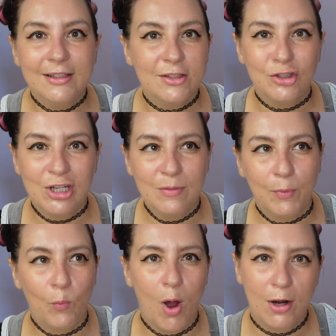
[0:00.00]
these
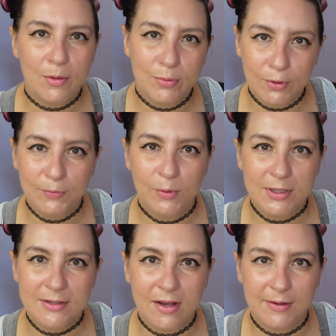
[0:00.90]
cheap waterproof
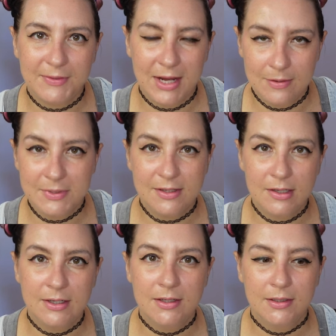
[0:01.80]
ones off of
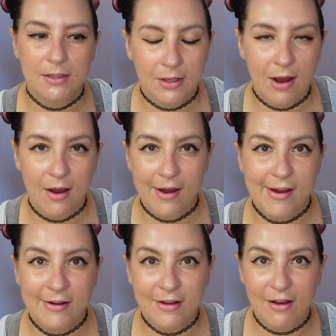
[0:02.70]
Amazon
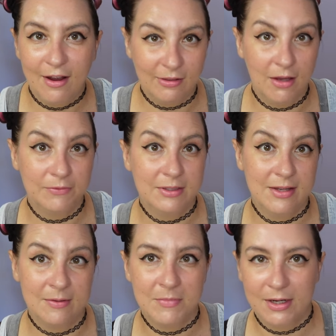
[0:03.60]
and I loved
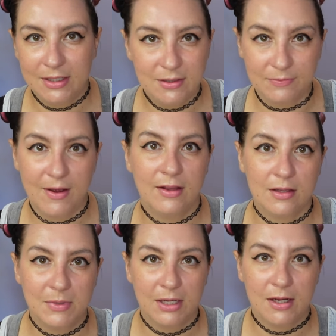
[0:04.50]
them. I need to find
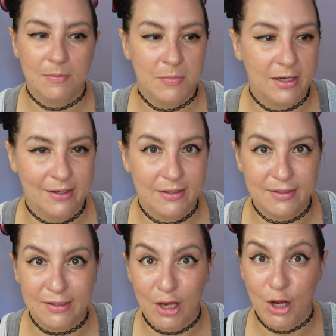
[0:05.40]
them again
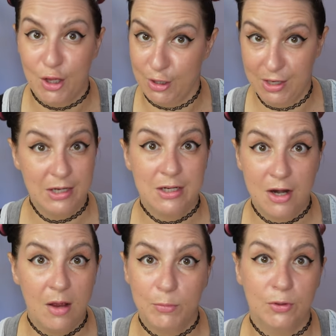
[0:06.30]
because they did
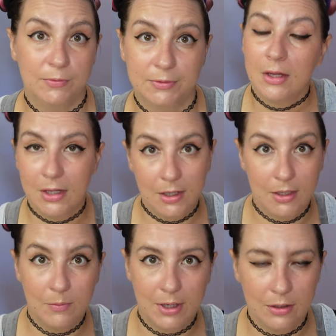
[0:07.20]
not move.
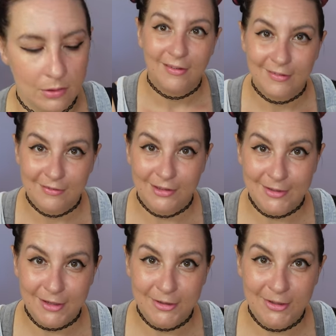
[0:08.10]
Anyway, let's
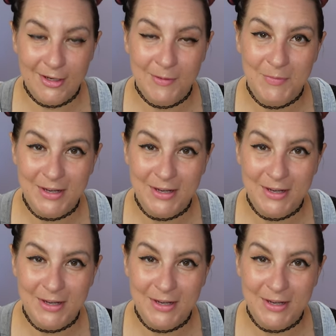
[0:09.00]
get cooking